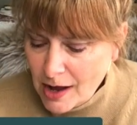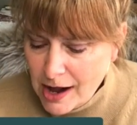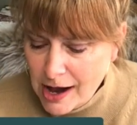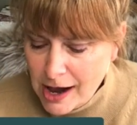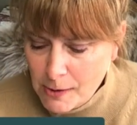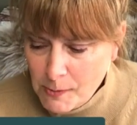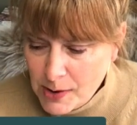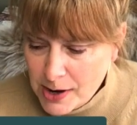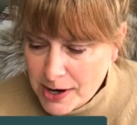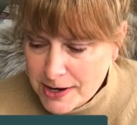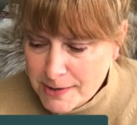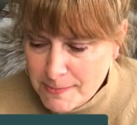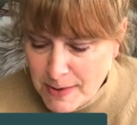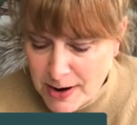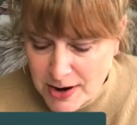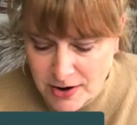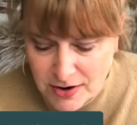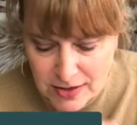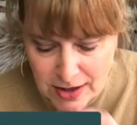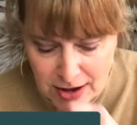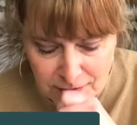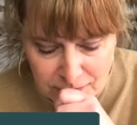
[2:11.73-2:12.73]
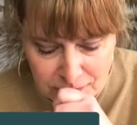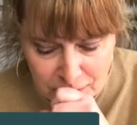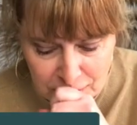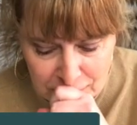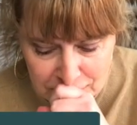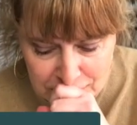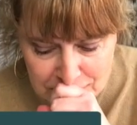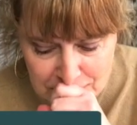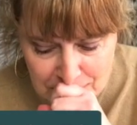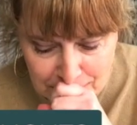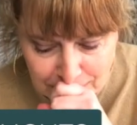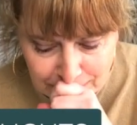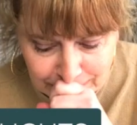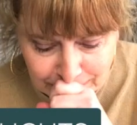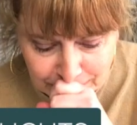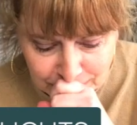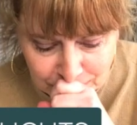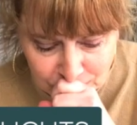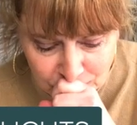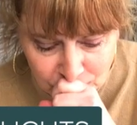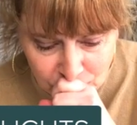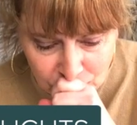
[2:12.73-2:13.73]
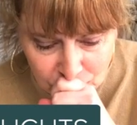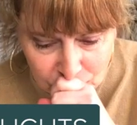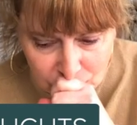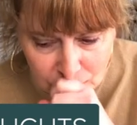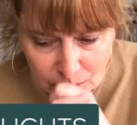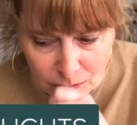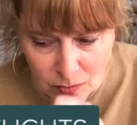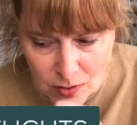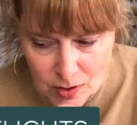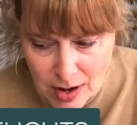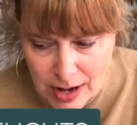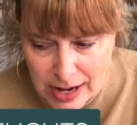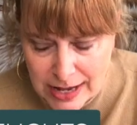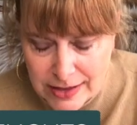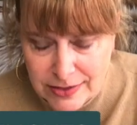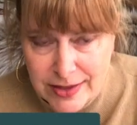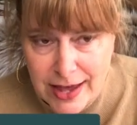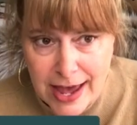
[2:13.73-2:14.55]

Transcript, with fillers: I wanted to mention that first. And